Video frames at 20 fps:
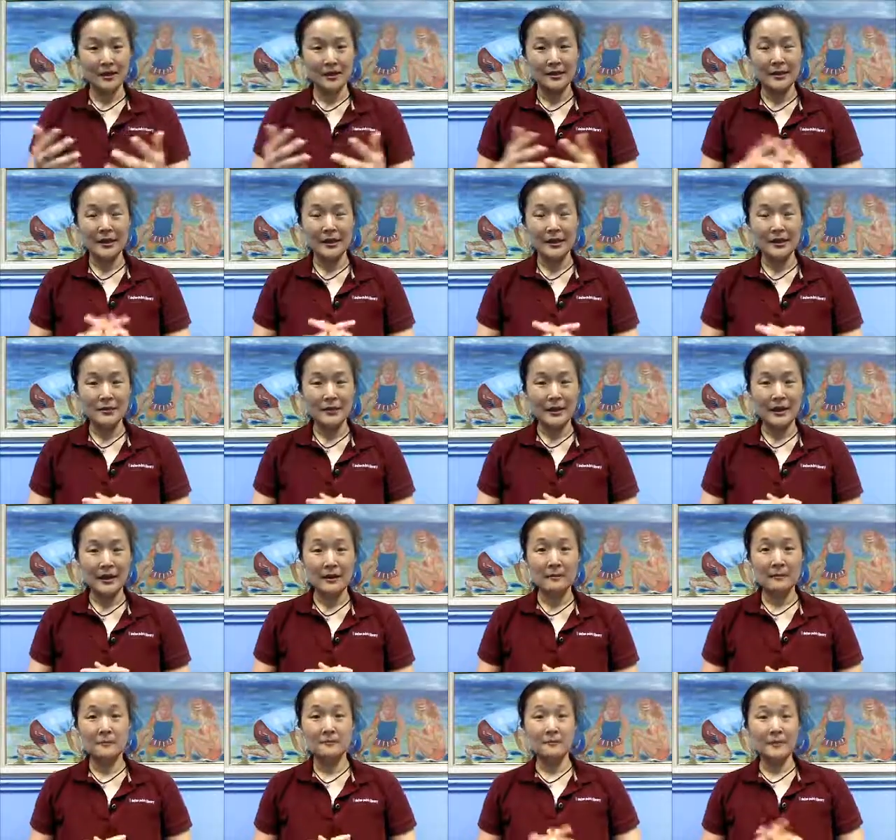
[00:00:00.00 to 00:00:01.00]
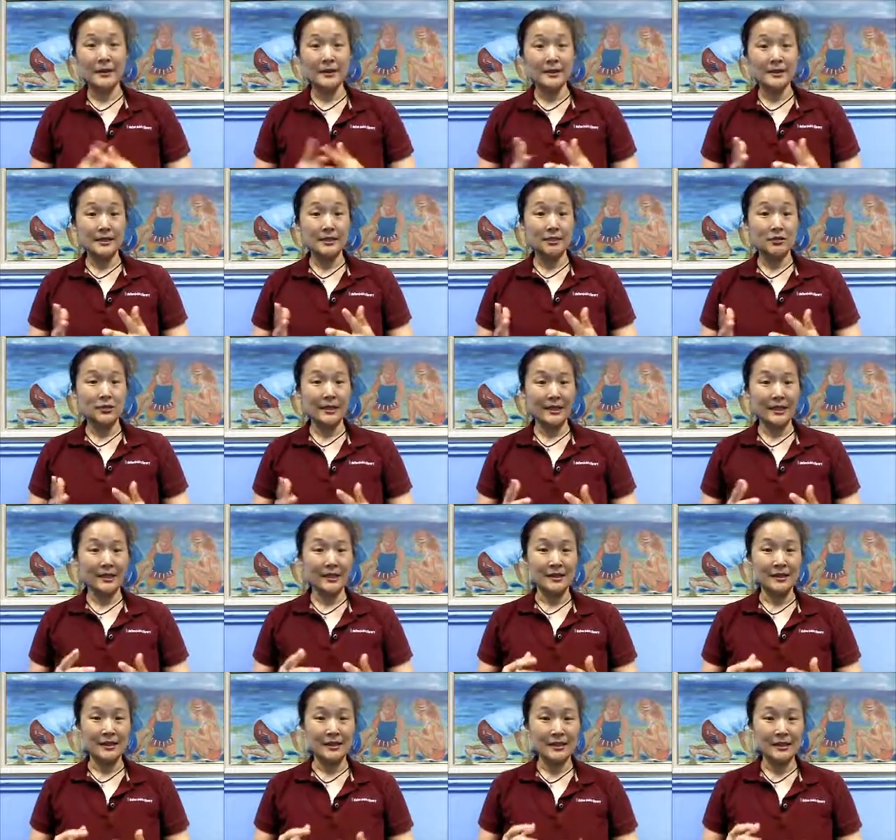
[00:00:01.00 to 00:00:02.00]
Next we have race or
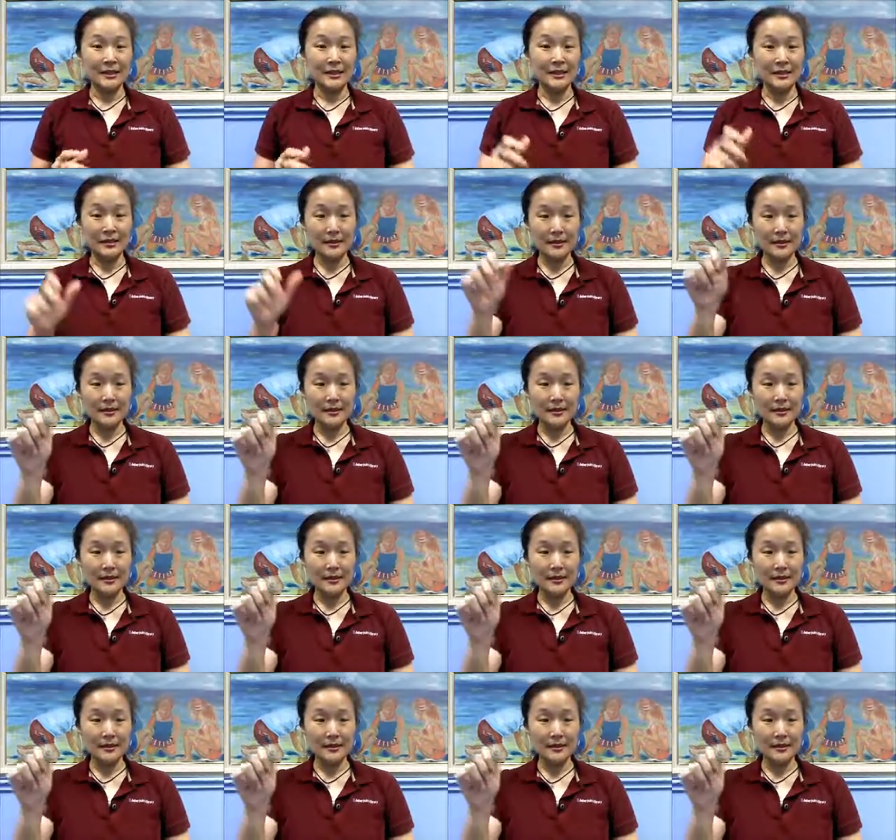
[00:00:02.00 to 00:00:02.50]
ethnicity.